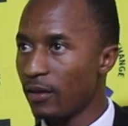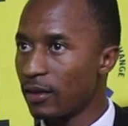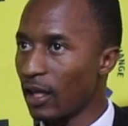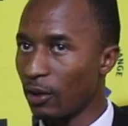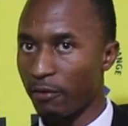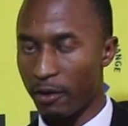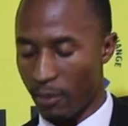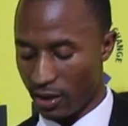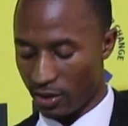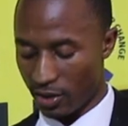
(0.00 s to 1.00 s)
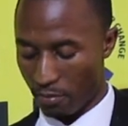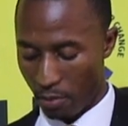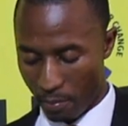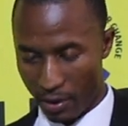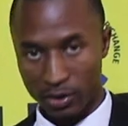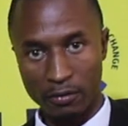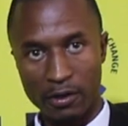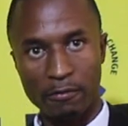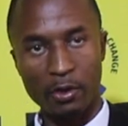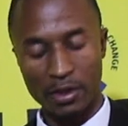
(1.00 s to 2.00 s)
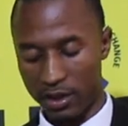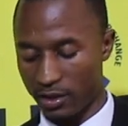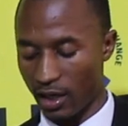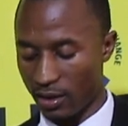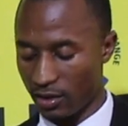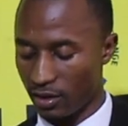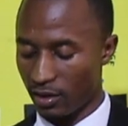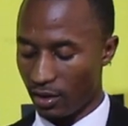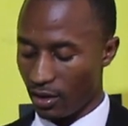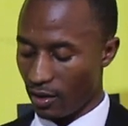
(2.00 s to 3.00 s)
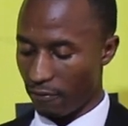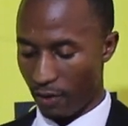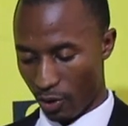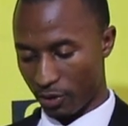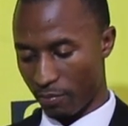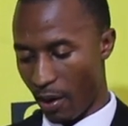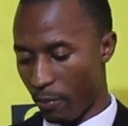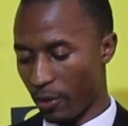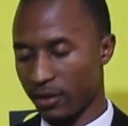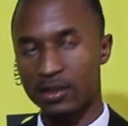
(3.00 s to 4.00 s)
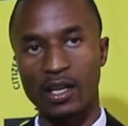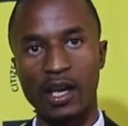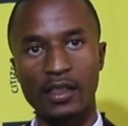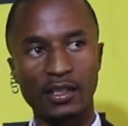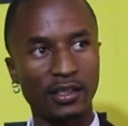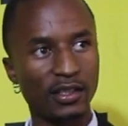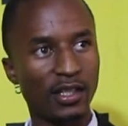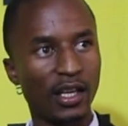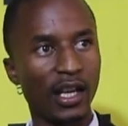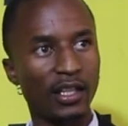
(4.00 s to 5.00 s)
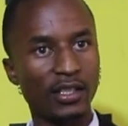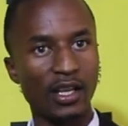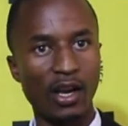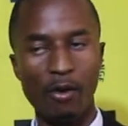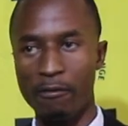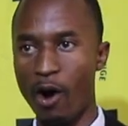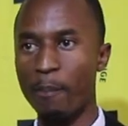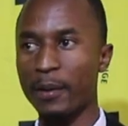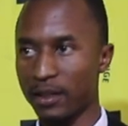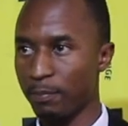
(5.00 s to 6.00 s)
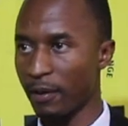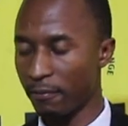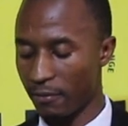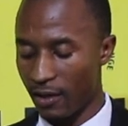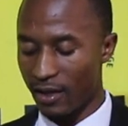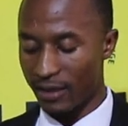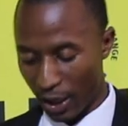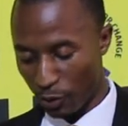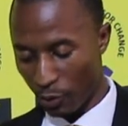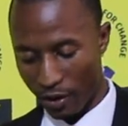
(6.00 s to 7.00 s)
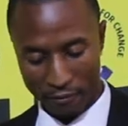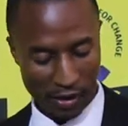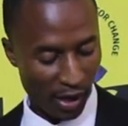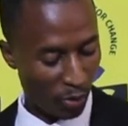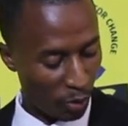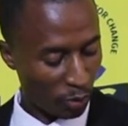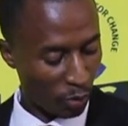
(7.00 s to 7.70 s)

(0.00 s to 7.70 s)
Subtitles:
Thank you very much, members of the Fourth Estate, fellow Zimbabweans. This is the end of our press brief. Thank you.